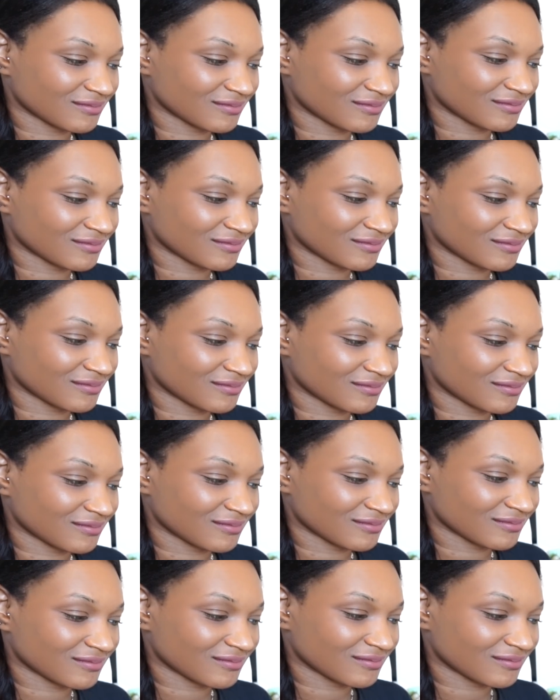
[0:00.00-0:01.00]
What's
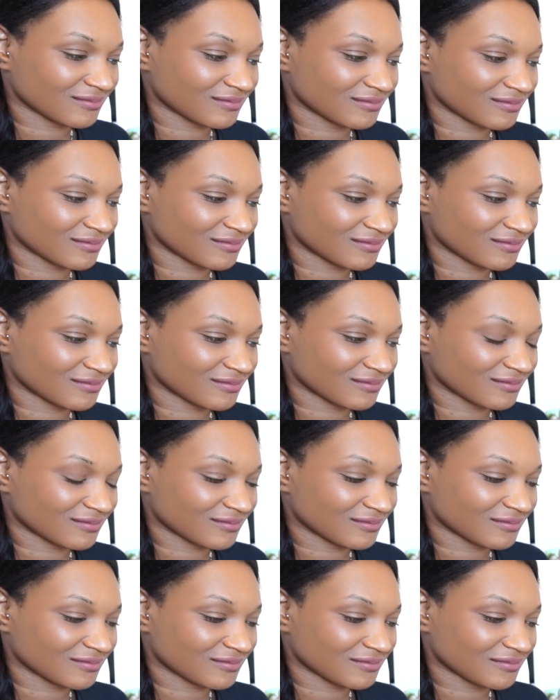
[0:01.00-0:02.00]
that like? I'm
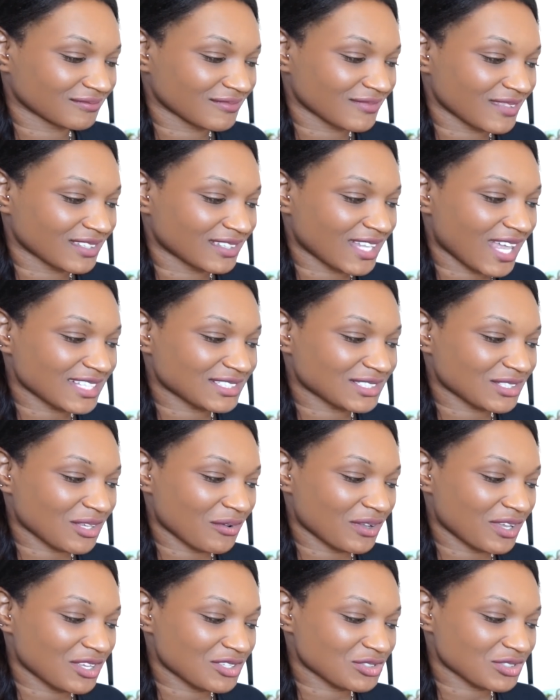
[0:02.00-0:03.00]
so... That's
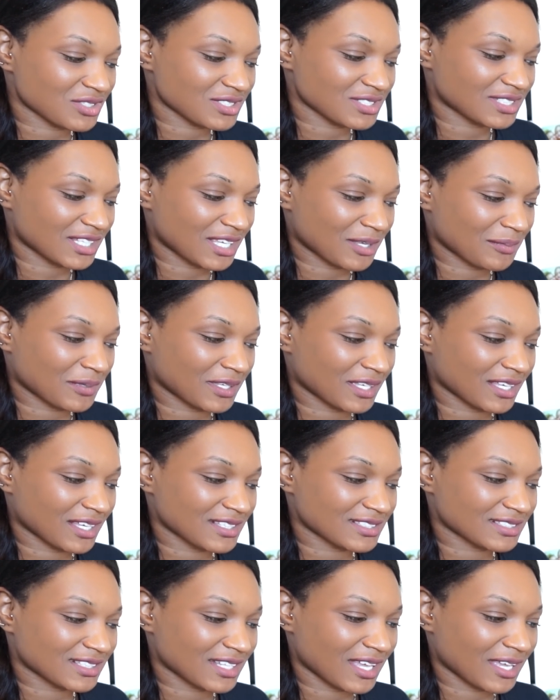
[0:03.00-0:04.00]
so interesting
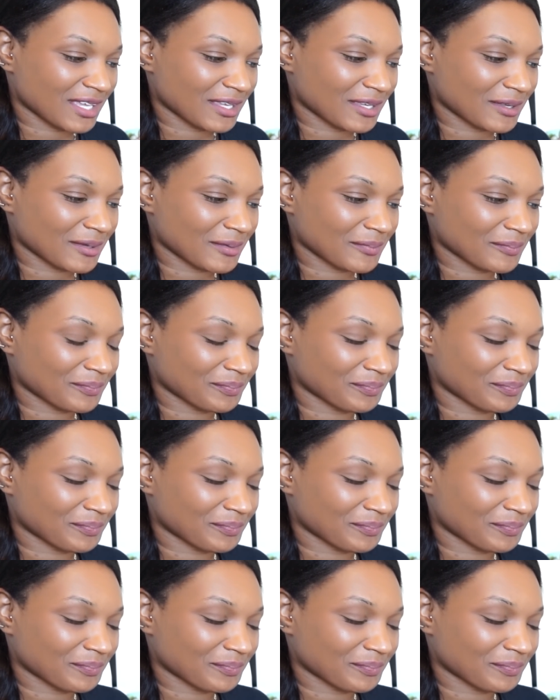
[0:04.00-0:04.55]
because, like,